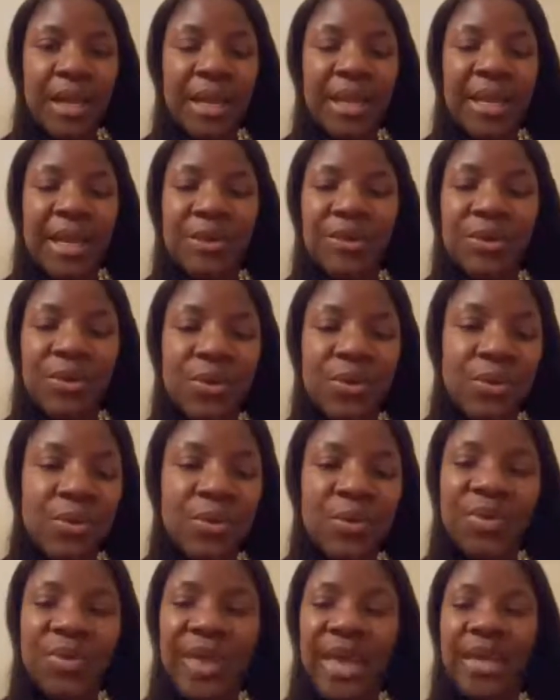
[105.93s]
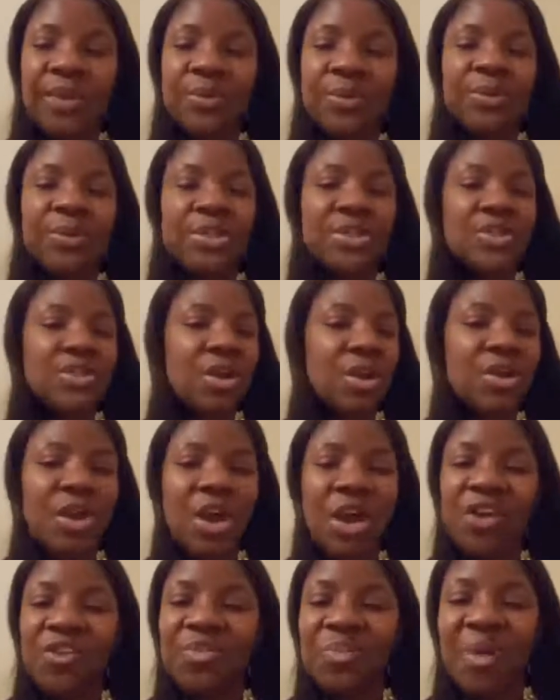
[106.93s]
And I know that we start
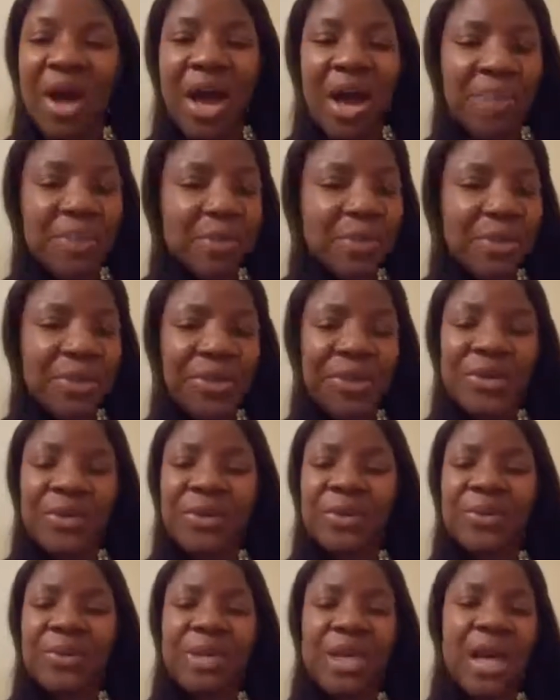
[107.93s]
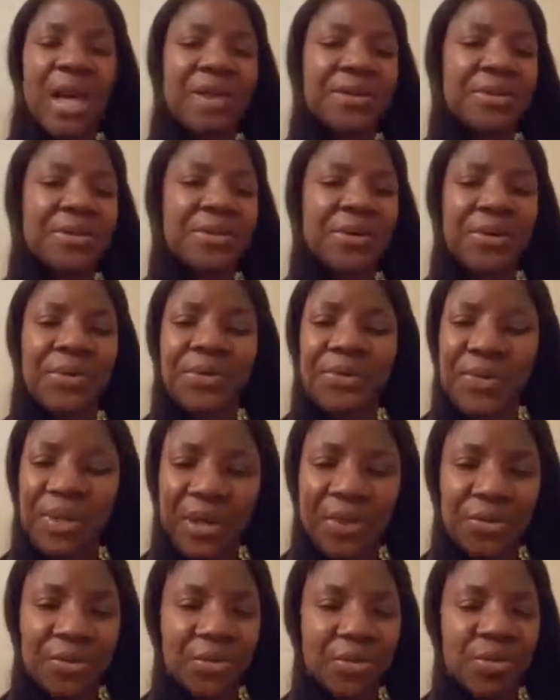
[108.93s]
off popular and we kind of go
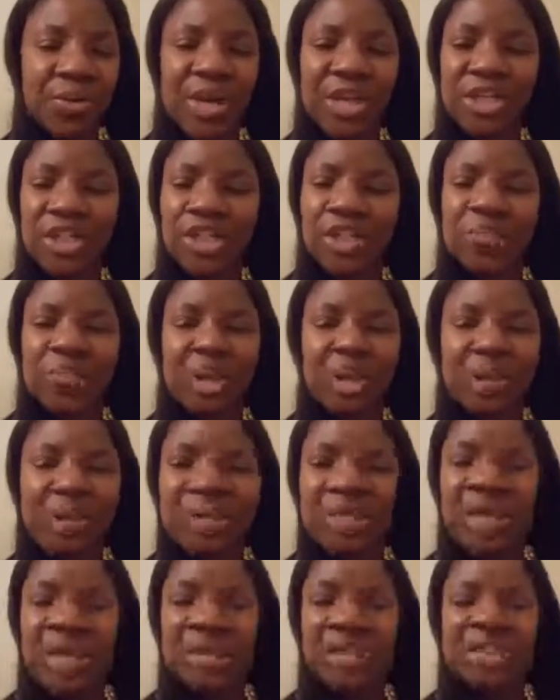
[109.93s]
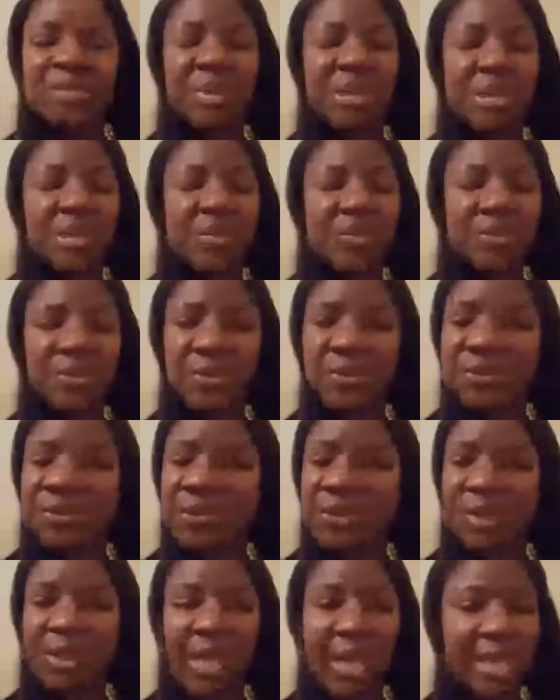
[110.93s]
the other direction, maybe not as many
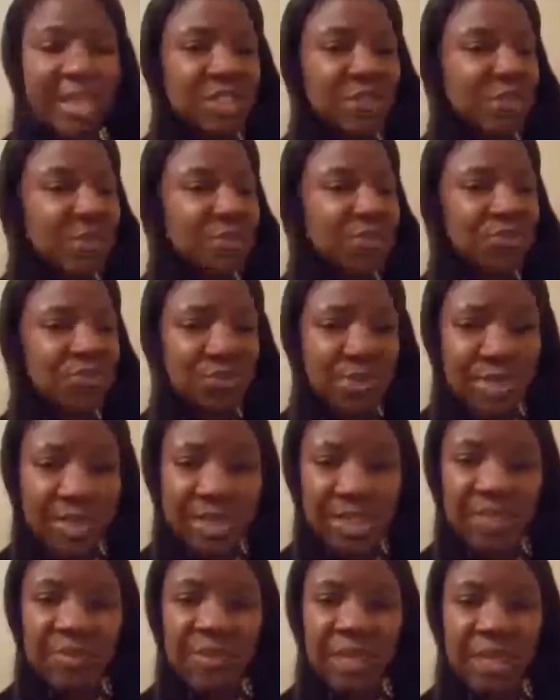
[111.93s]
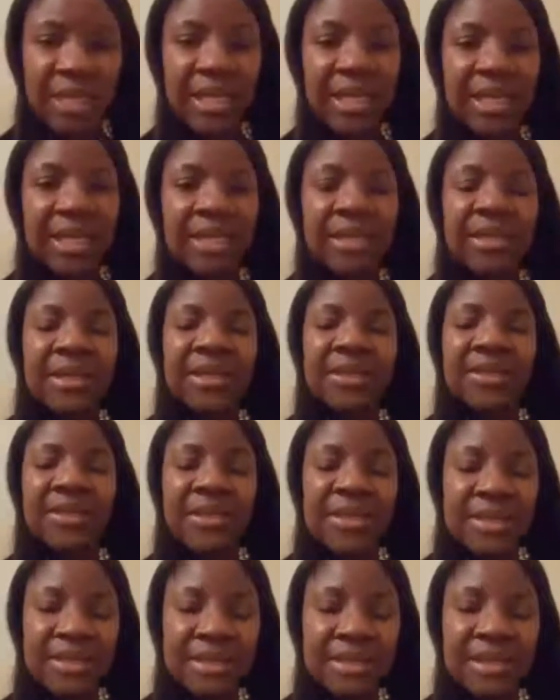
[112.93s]
views or likes, but trust me,
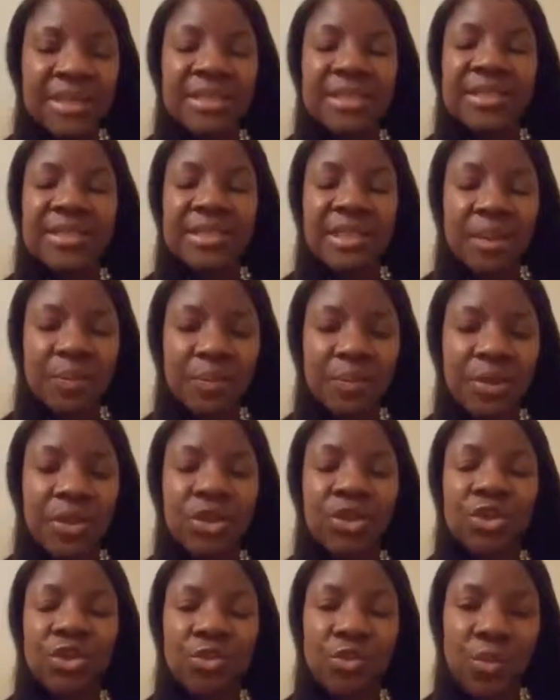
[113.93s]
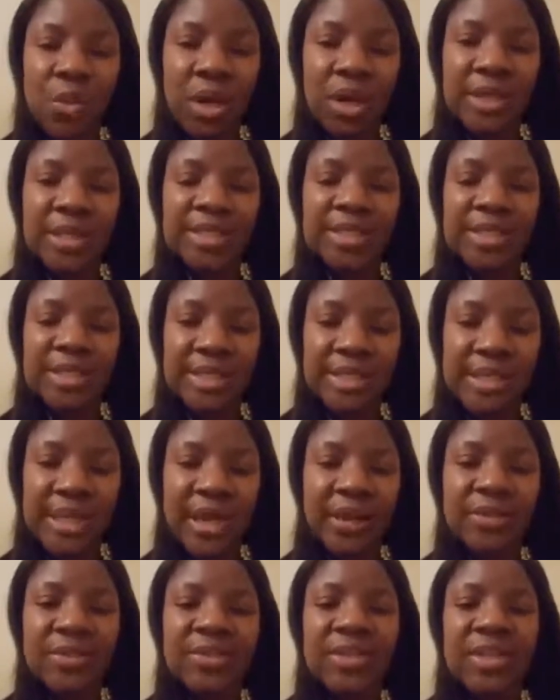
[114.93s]
this is something you want to stick
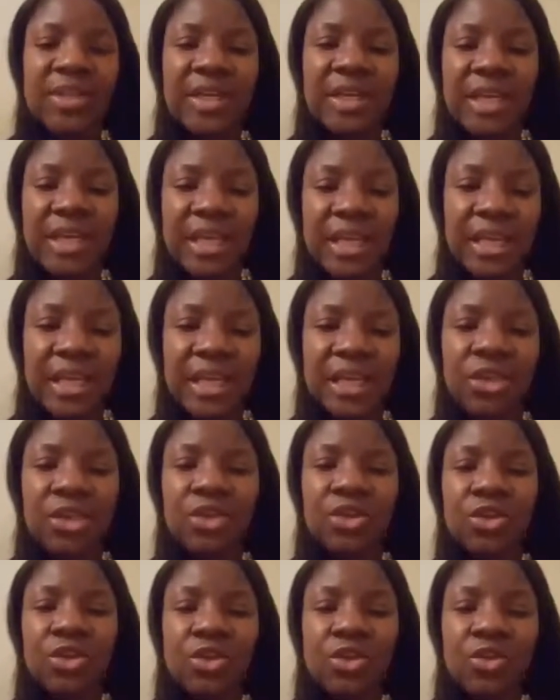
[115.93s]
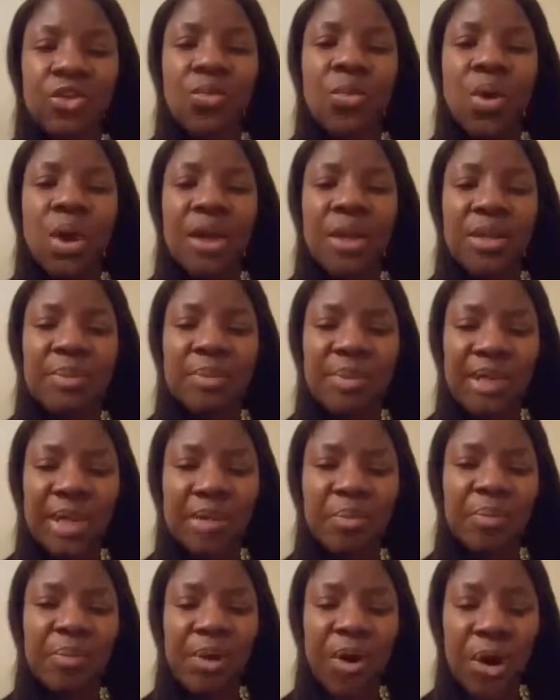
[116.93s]
out to the end. You want to be
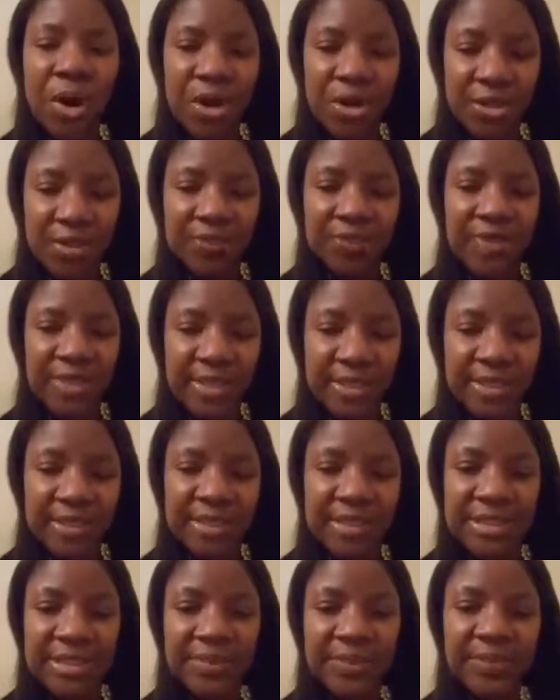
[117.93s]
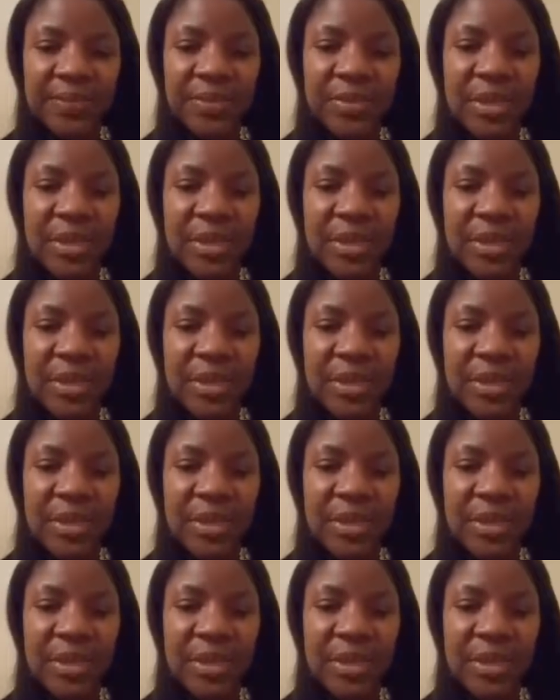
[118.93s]
a part of this.